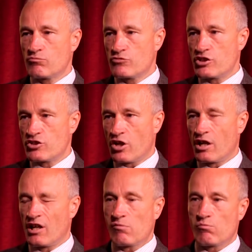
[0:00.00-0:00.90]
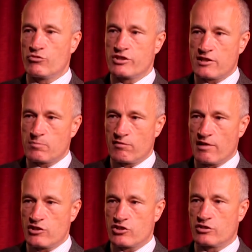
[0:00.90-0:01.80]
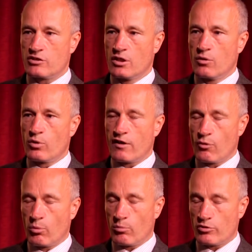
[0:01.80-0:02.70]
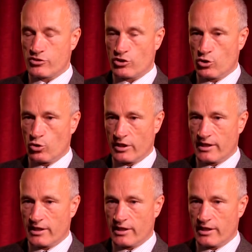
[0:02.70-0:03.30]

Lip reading: desire, desperation, whatever one wants to call